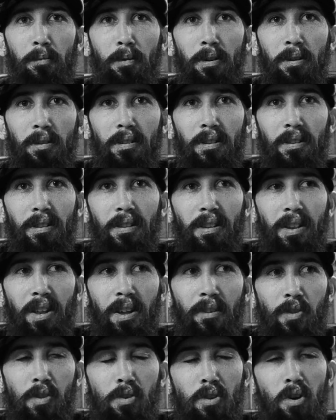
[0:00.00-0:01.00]
Well,
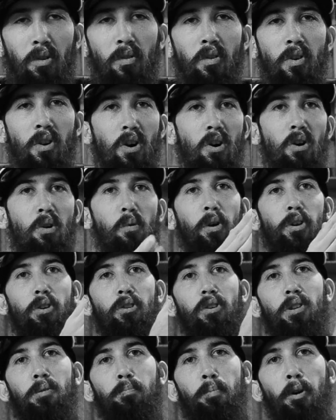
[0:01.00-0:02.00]
if you don't know what
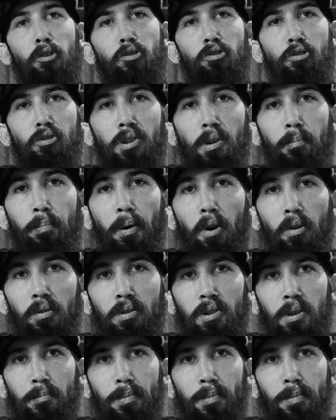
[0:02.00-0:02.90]
your exposure is supposed